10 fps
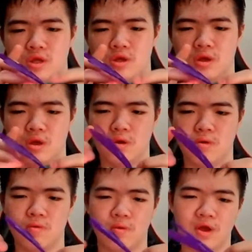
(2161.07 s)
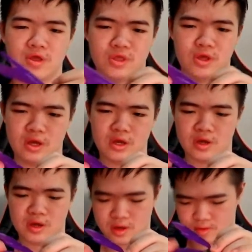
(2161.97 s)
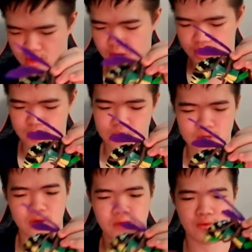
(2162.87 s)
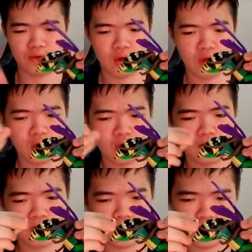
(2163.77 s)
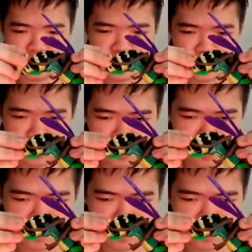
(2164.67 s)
you go, I think done. Just put in the stinger.